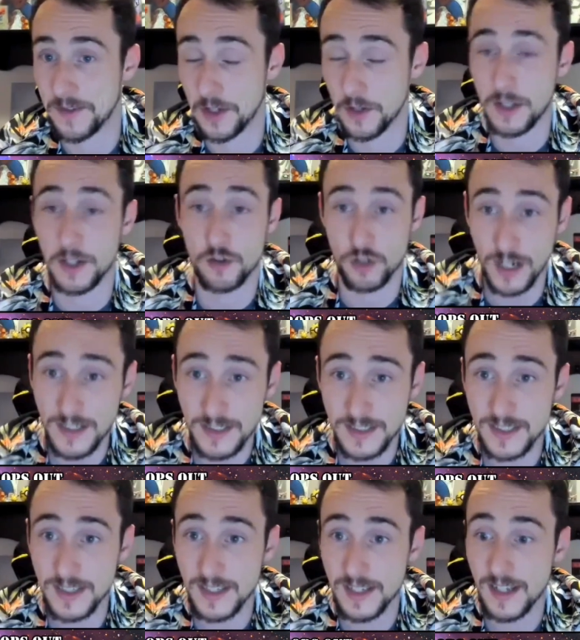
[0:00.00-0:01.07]
you can
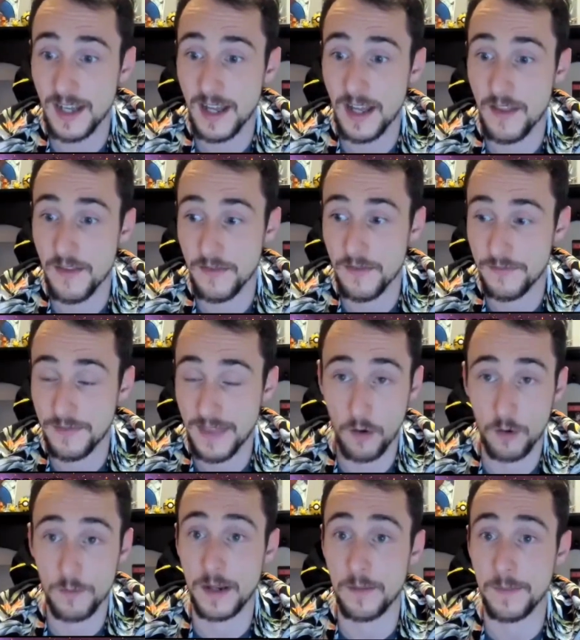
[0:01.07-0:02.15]
trust, that
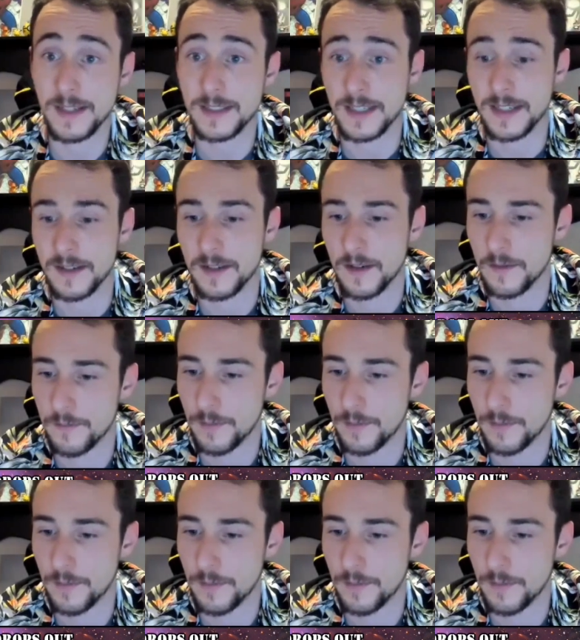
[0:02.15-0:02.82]
would be amazing.